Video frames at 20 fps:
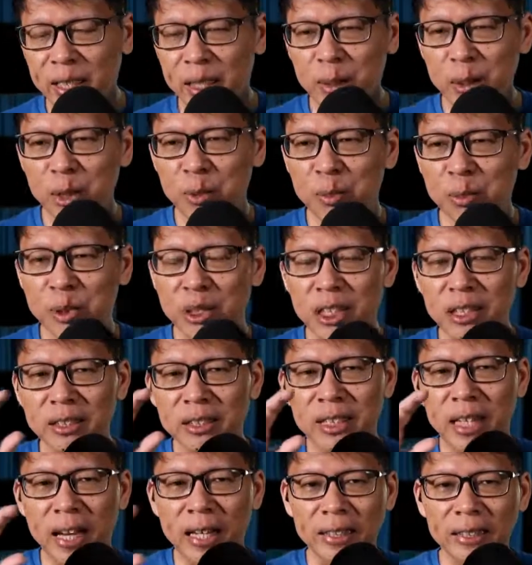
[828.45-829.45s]
You put a
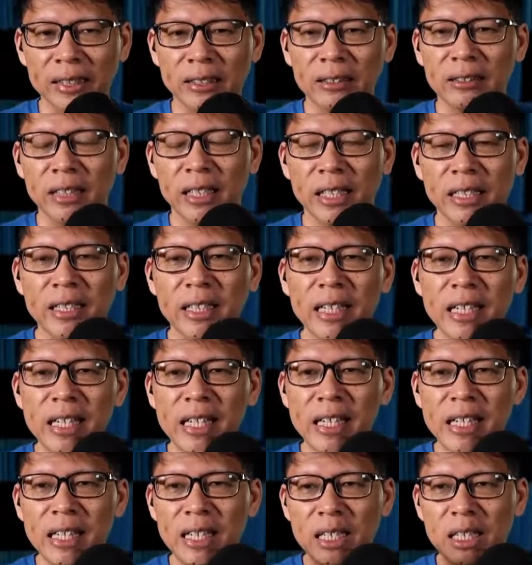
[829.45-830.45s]
title that
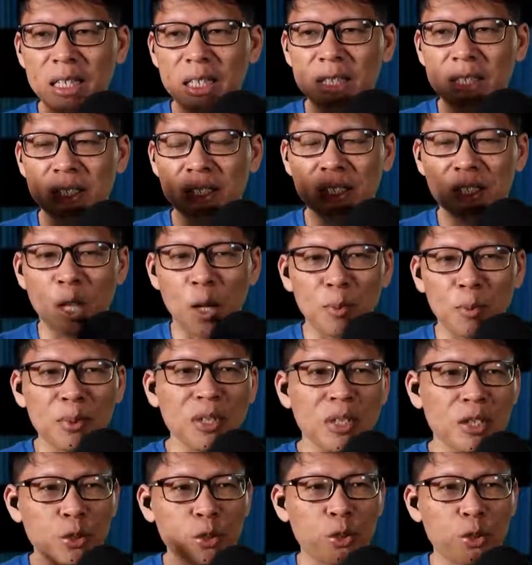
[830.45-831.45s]
stops
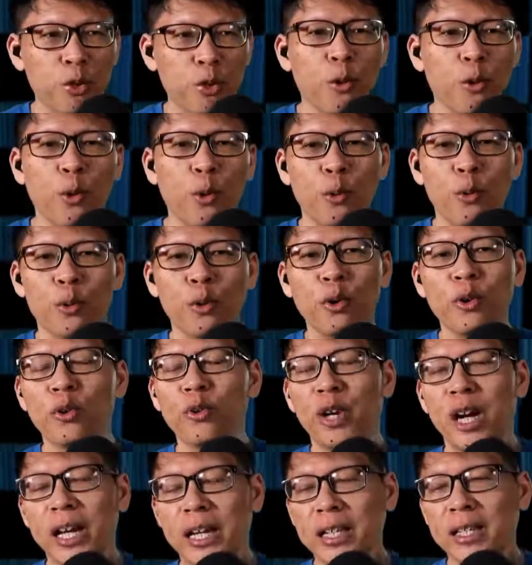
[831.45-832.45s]
the scroll,
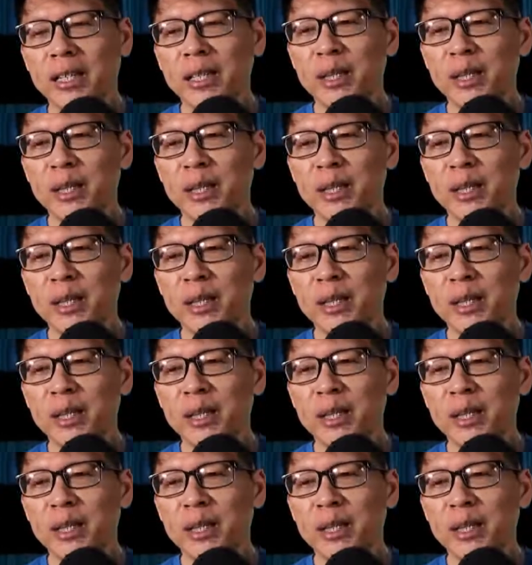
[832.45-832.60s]
right?